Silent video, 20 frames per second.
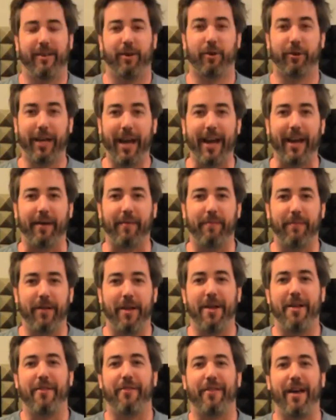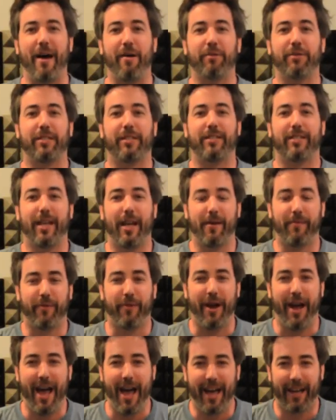Okay. That was the setup
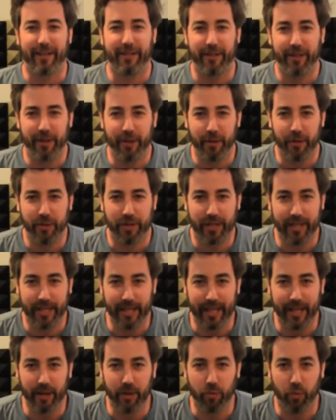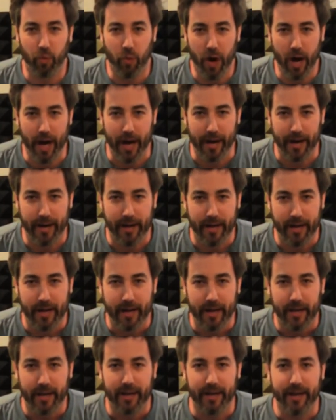for Act 2, Scene 1.
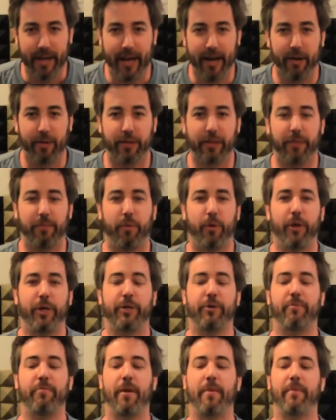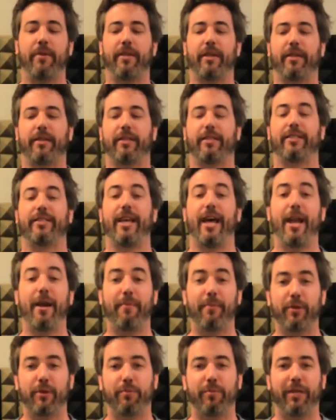Now, it's important to remember that the
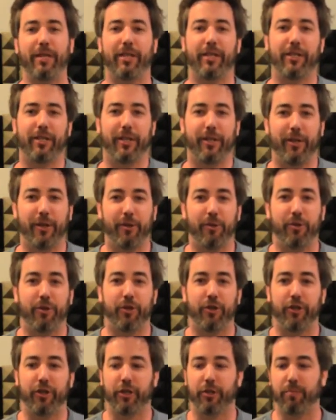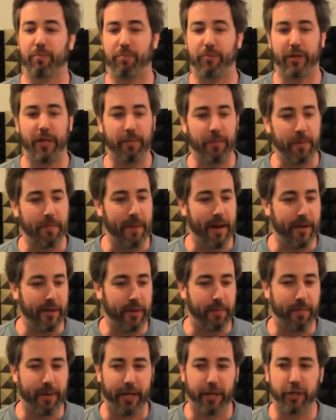setup is being used to just simply paint
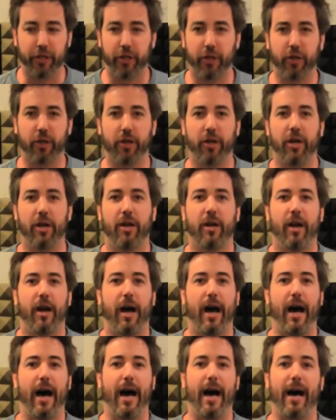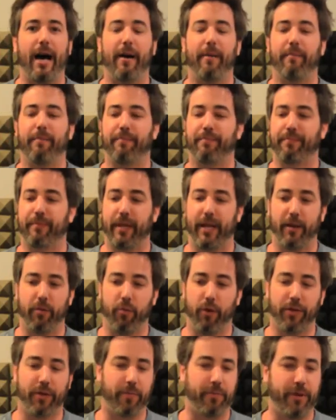the picture and
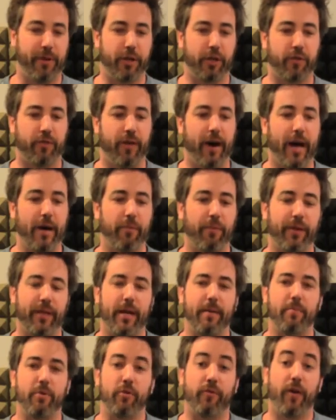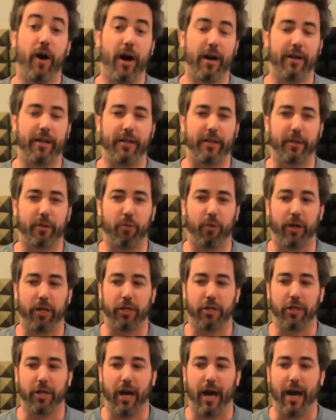what the players find when they move on in this
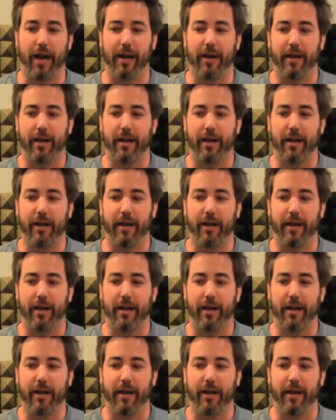one-shot.